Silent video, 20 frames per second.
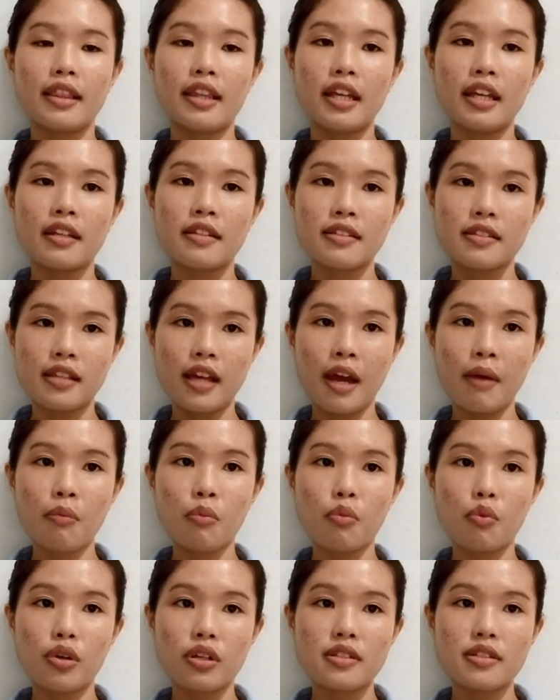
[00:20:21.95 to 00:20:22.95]
the
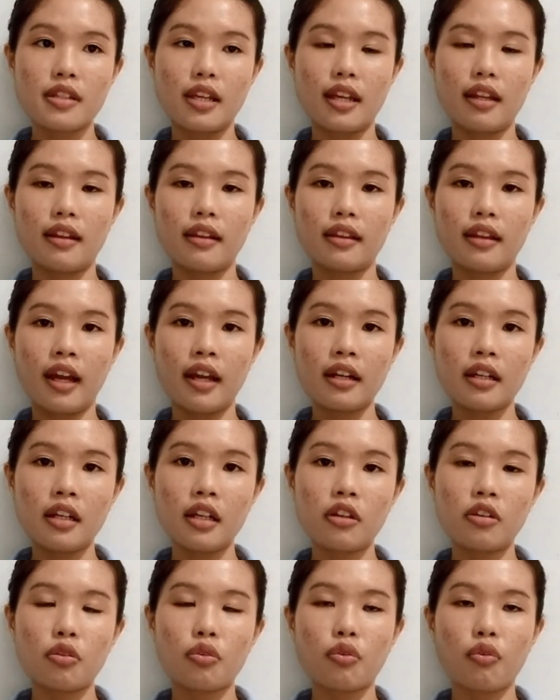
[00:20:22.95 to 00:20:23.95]
exam was
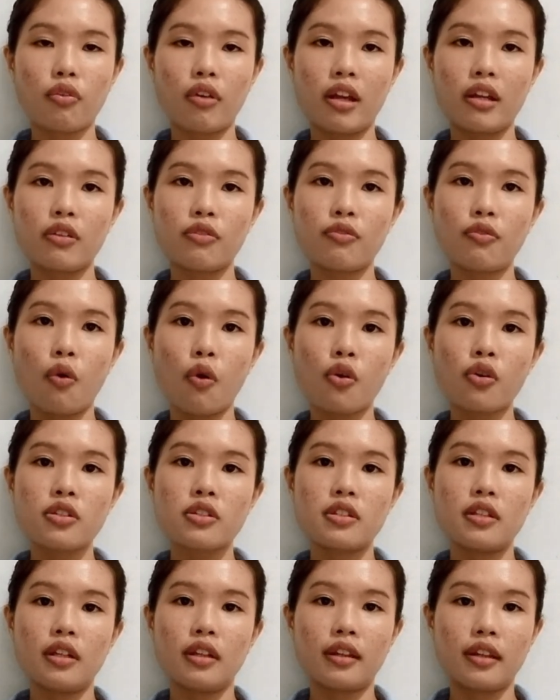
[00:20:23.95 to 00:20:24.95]
intended to
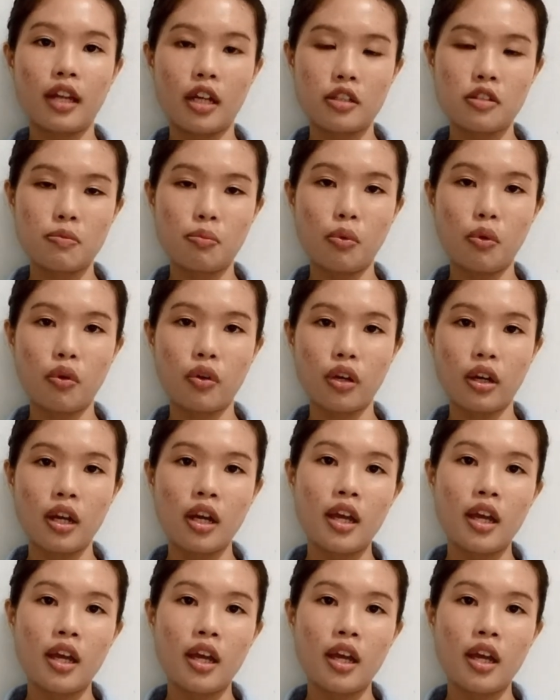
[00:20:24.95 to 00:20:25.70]
reinforce the textbook.